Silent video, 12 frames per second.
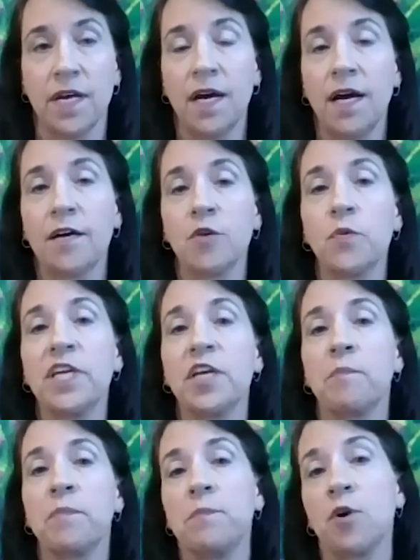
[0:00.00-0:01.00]
how do we
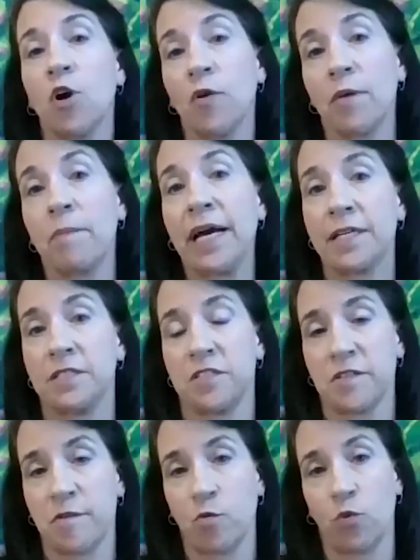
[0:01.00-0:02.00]
get people going back into
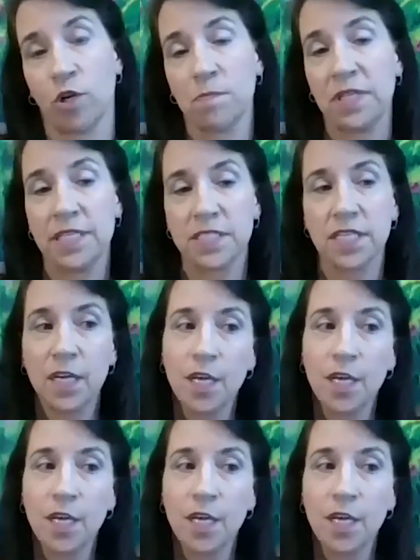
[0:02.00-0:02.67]
the workplace,